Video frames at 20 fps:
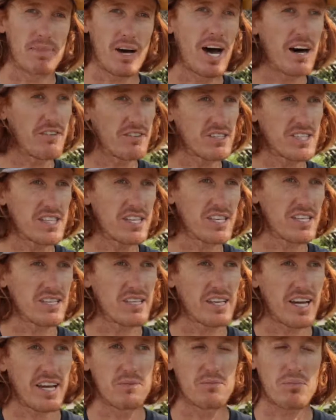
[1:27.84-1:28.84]

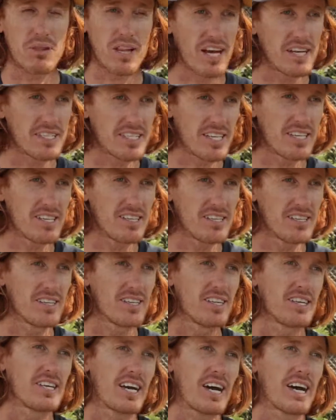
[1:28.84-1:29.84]
harvesting and planting,
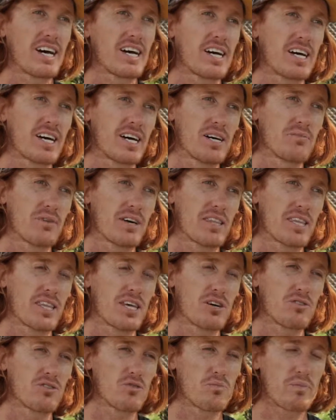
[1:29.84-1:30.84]
and then
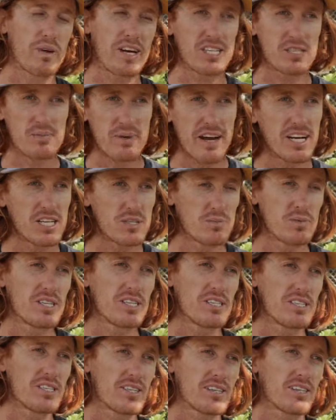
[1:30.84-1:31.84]
they'll do pest
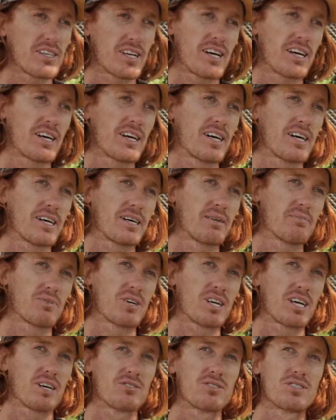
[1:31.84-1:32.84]
management.
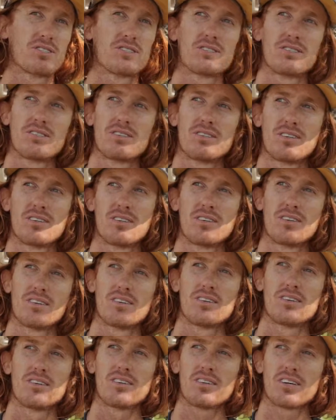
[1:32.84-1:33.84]
What else?
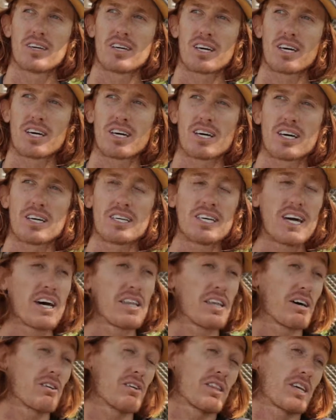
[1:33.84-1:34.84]

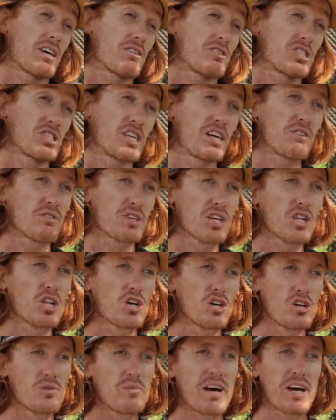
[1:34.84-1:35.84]
And they'll just generally
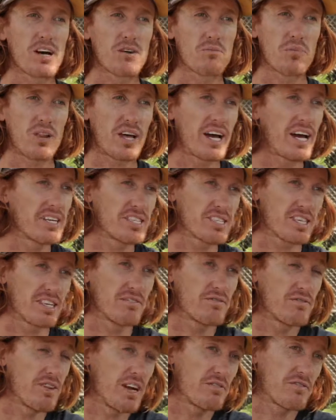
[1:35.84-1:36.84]
learn about plants
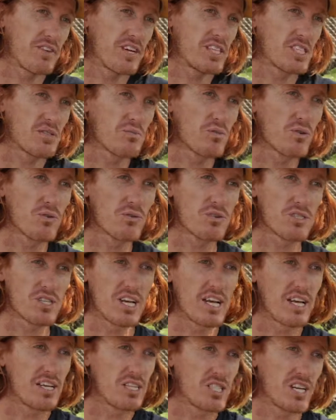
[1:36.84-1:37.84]
and vegetables
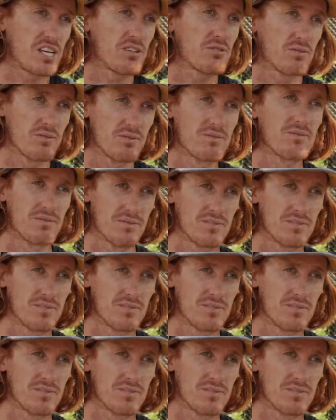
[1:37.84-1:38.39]
in general.